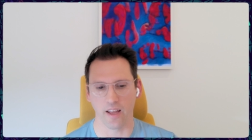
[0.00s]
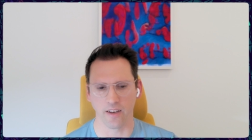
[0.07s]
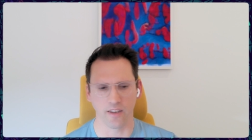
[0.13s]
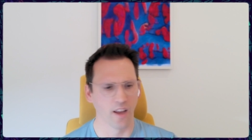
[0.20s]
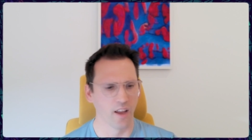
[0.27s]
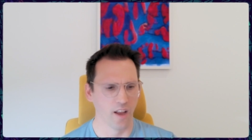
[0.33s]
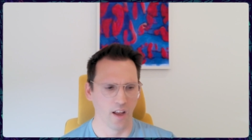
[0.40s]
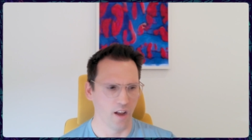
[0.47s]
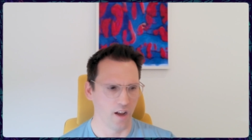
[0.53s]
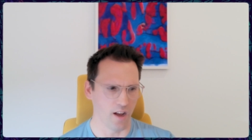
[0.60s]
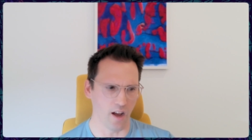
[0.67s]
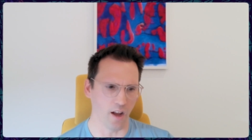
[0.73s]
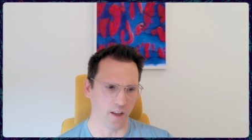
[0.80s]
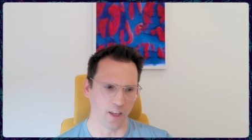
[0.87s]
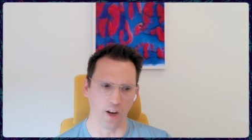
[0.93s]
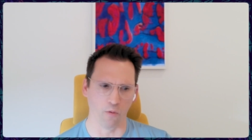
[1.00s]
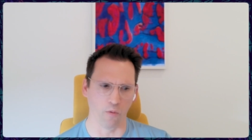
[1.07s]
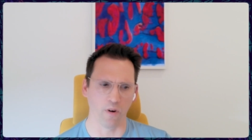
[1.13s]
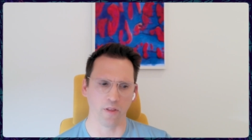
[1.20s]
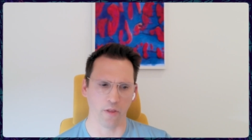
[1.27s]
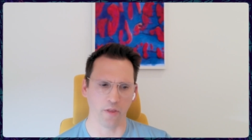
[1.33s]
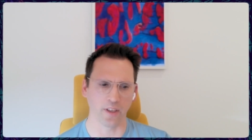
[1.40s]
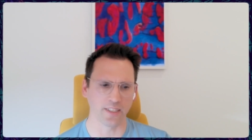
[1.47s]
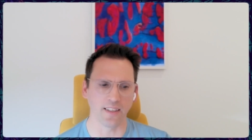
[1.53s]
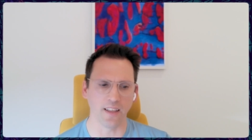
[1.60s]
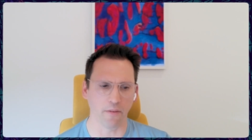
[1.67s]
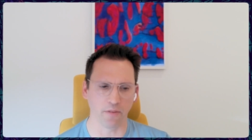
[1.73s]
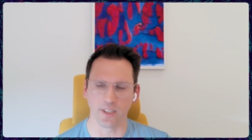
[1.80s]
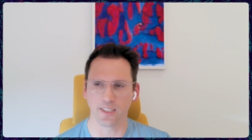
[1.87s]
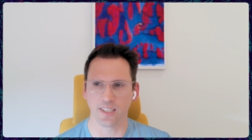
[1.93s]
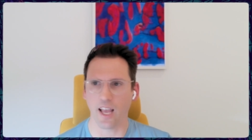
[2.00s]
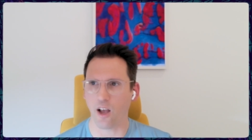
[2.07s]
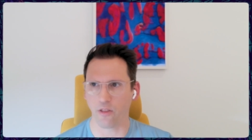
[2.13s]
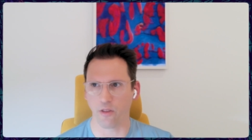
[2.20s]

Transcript: And you know, one of the things I definitely say